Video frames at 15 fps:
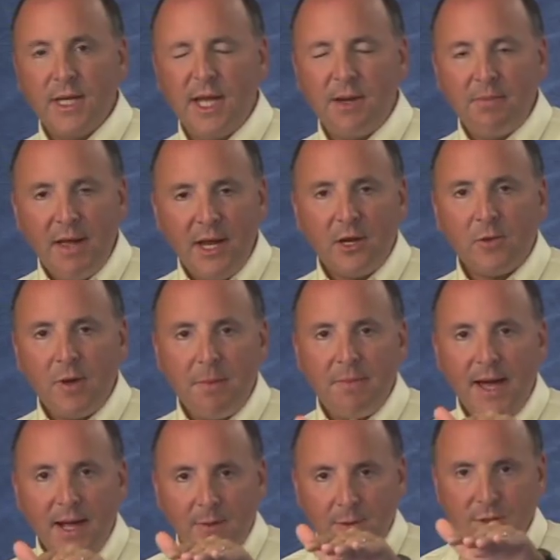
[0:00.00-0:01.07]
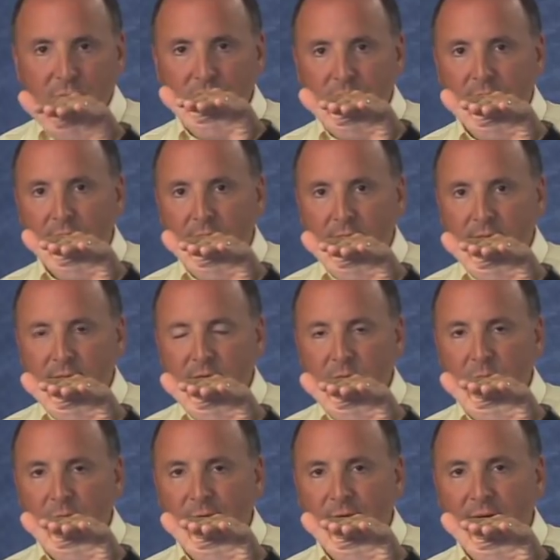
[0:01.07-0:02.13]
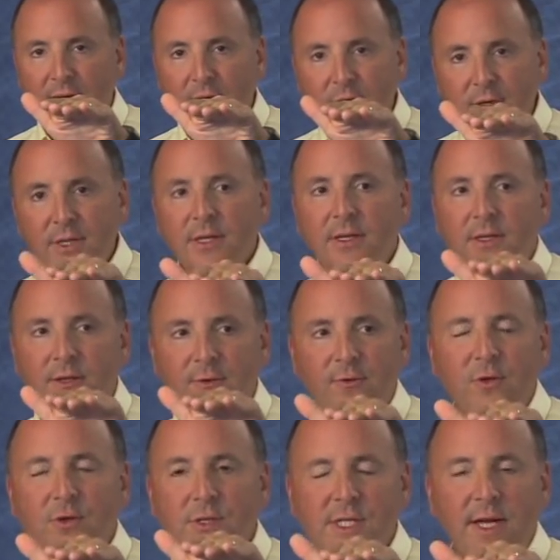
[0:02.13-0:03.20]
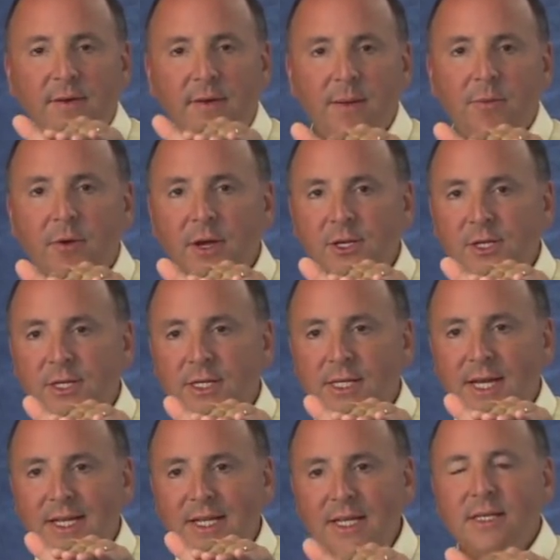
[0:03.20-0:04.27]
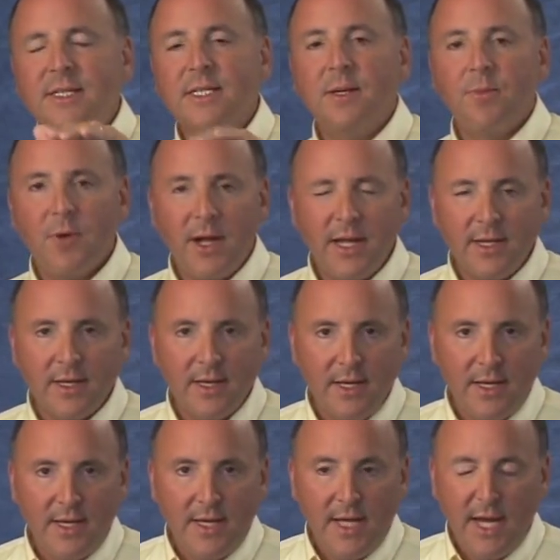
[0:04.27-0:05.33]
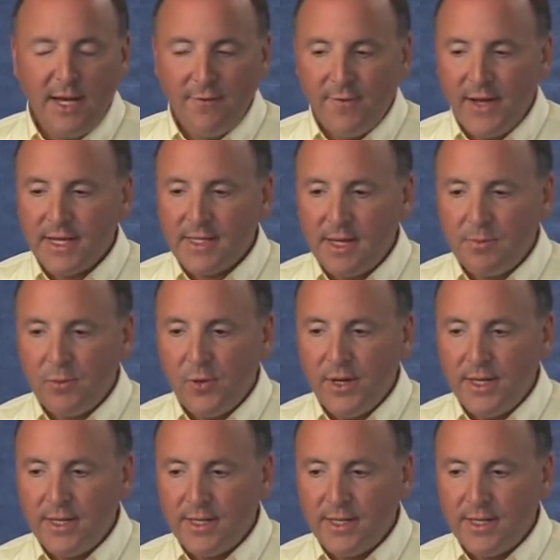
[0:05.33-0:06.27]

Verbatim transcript: and made our way backwards through the log until we found the first set of operations that didn't seem right. And in fact, that pointed